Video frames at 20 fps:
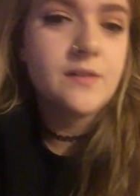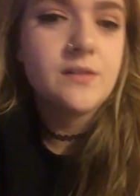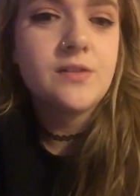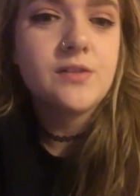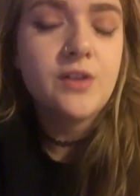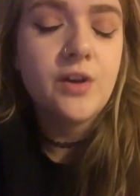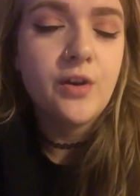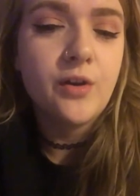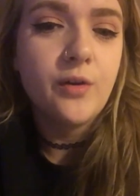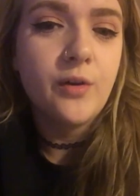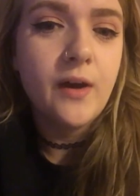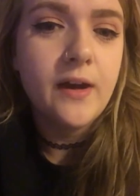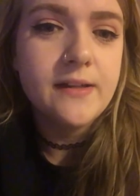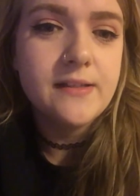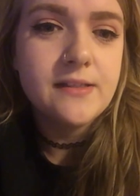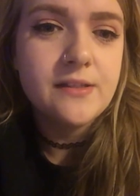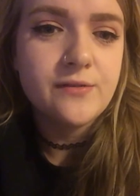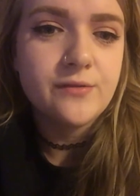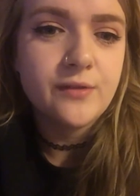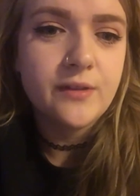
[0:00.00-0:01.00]
so I
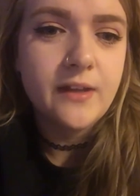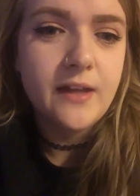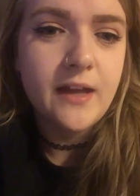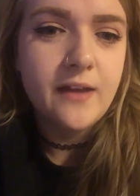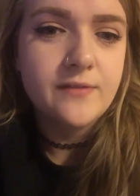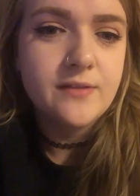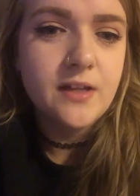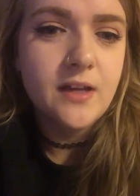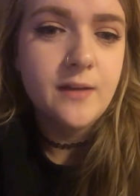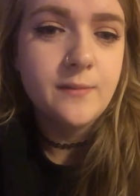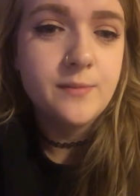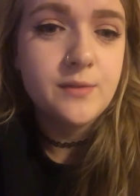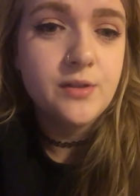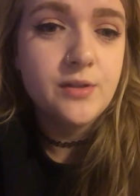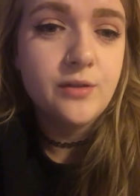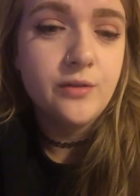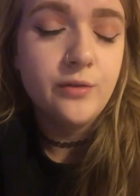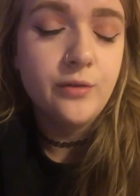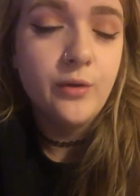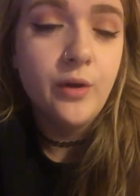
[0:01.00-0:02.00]
didn't really have time
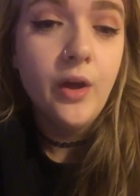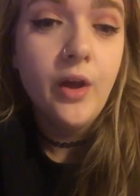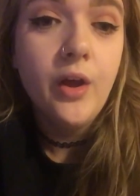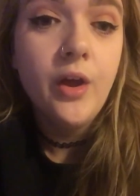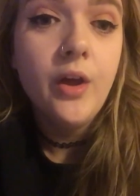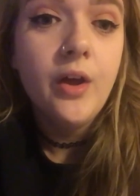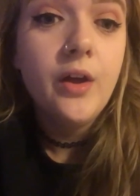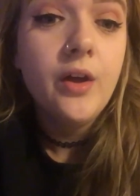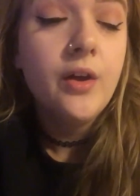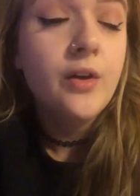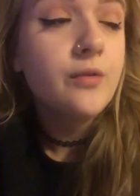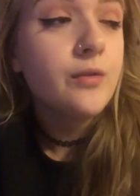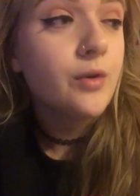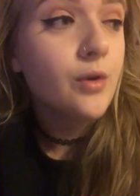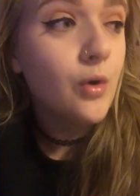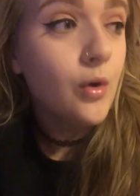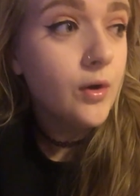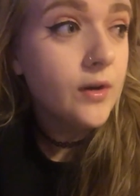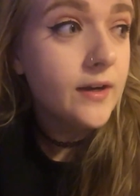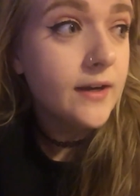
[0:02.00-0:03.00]
to
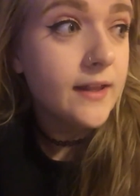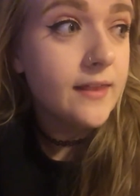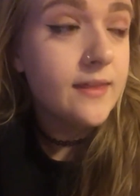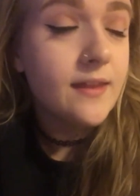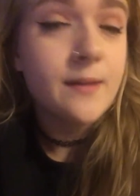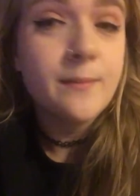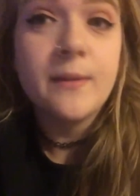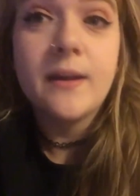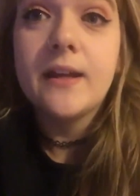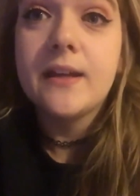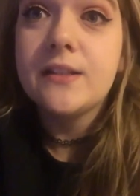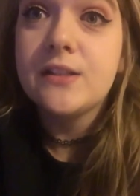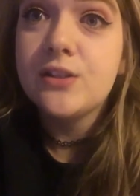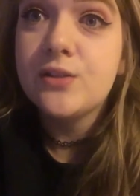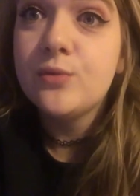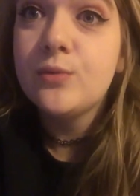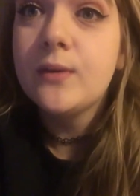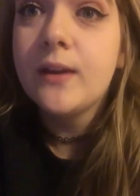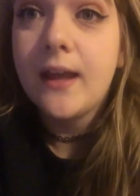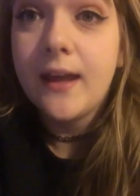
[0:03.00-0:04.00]
record anything, but I
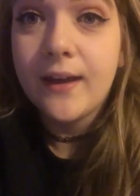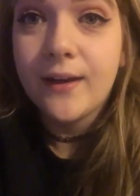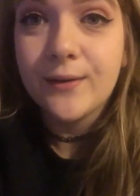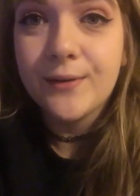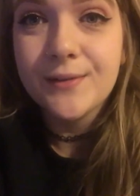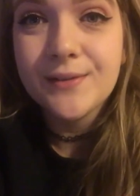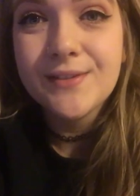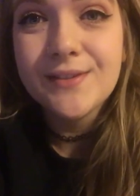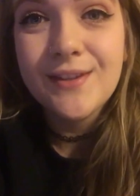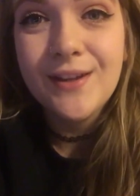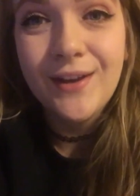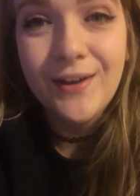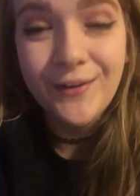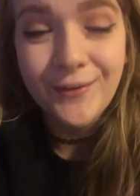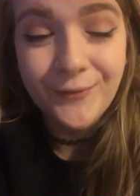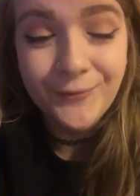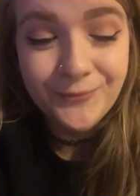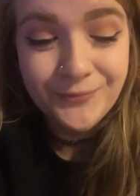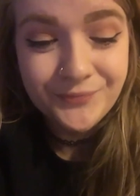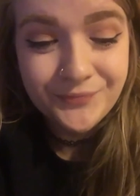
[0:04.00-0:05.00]
do now.
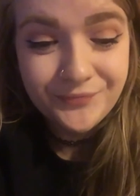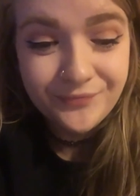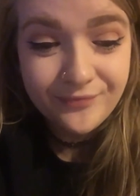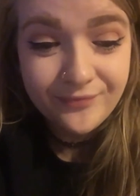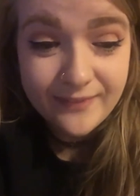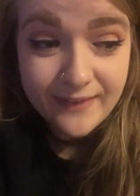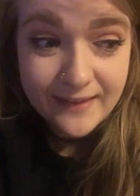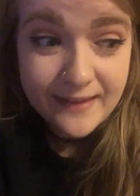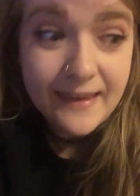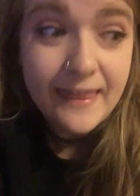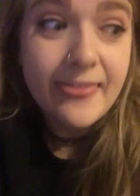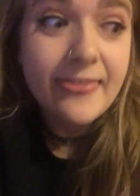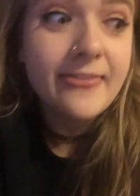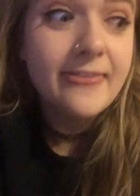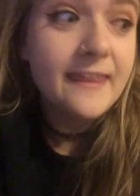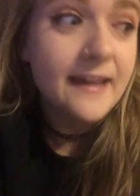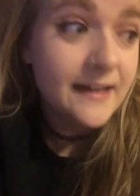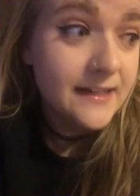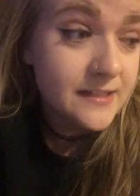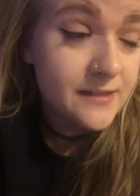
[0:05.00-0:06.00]
So
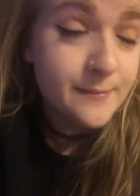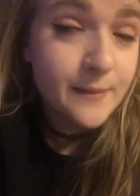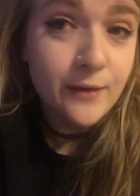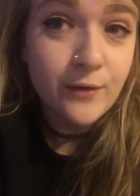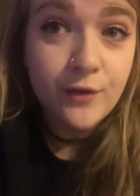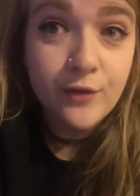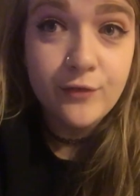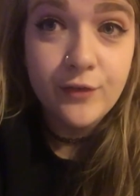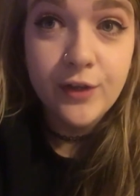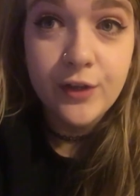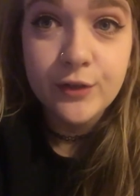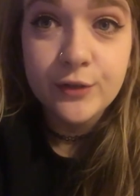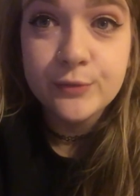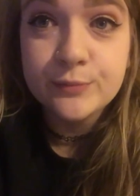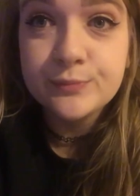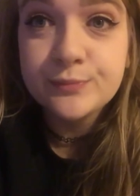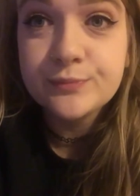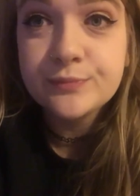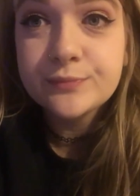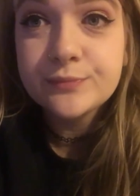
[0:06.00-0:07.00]
that is my
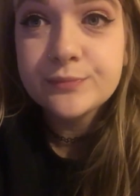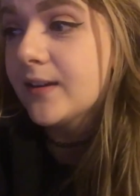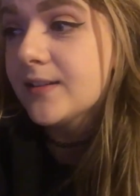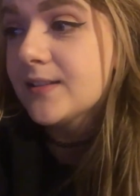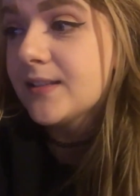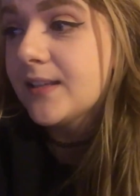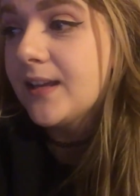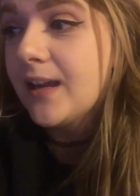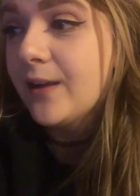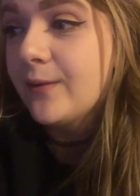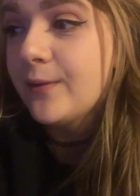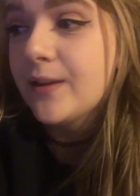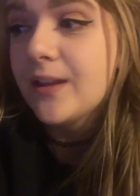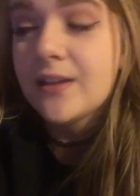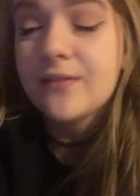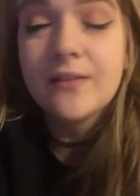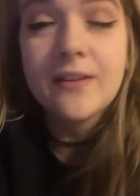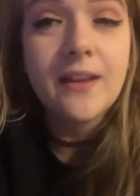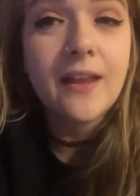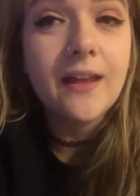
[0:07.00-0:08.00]
review. Honestly, I would
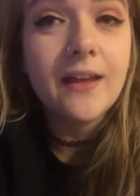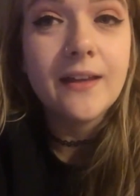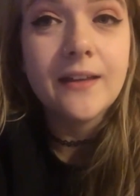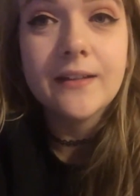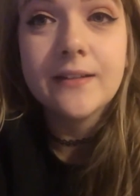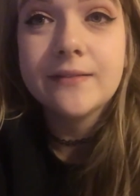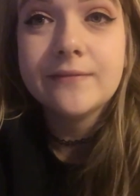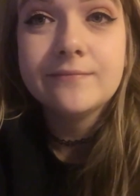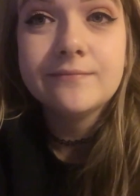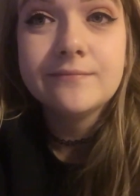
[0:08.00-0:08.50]
give it like